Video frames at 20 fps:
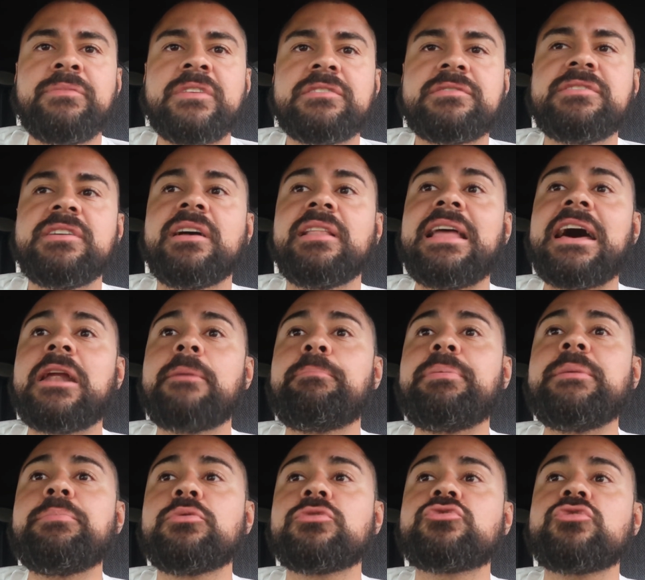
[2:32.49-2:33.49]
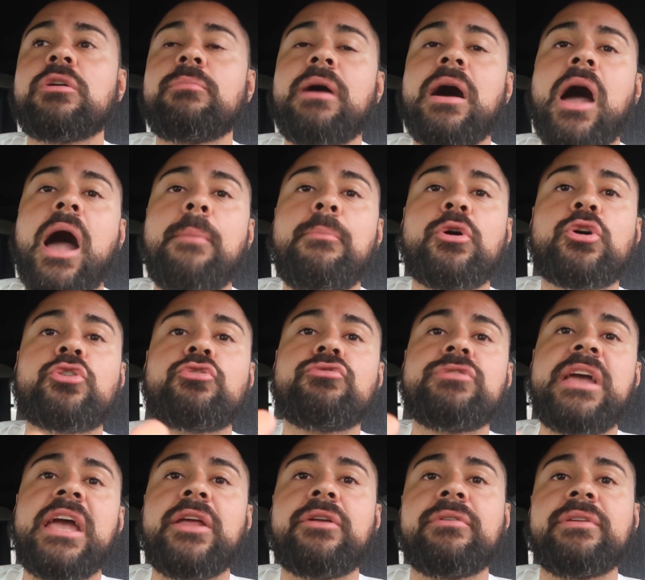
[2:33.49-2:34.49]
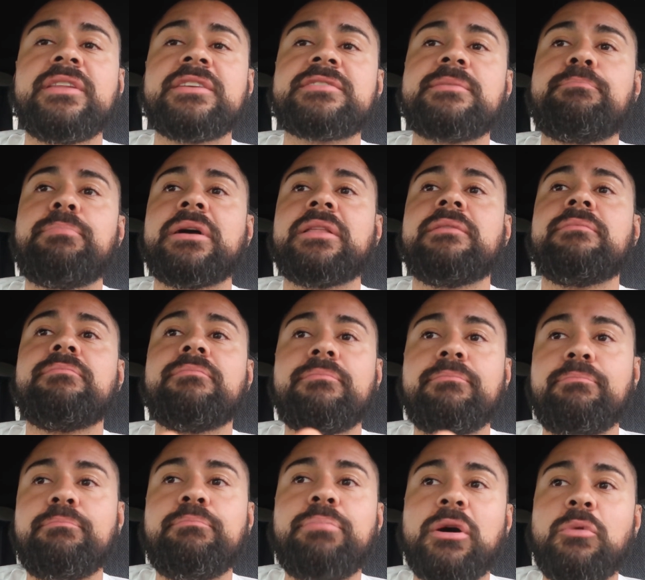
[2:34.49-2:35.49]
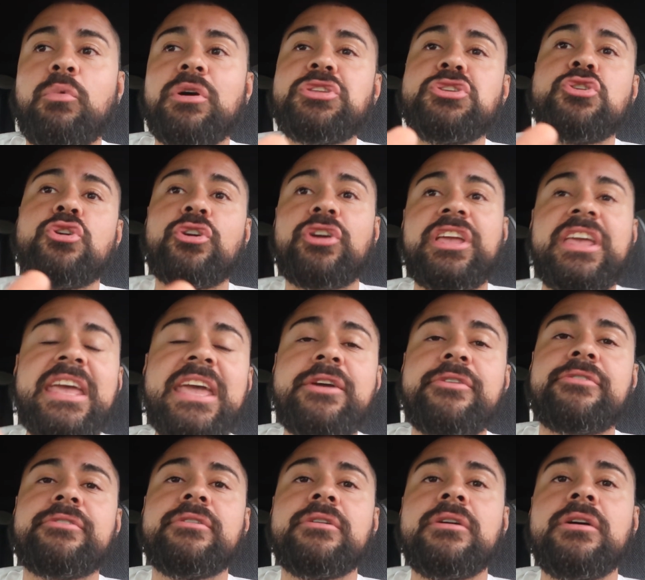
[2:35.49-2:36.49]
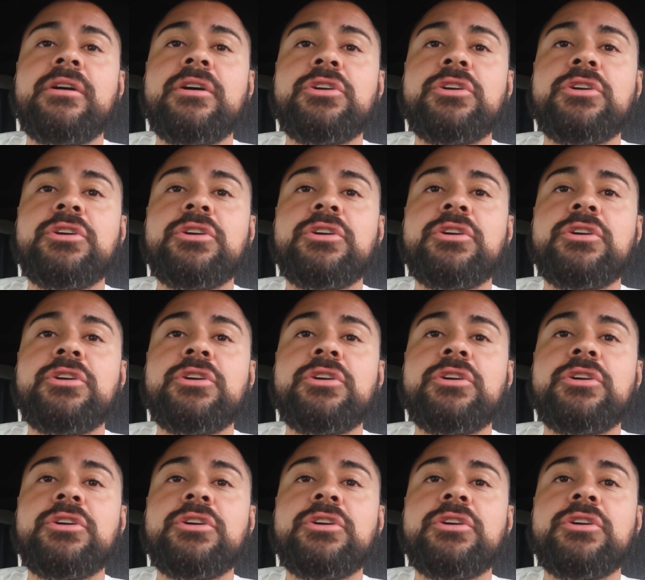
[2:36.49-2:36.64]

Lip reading: See, a lot of people talk about I'm a creator and this, but when you're here,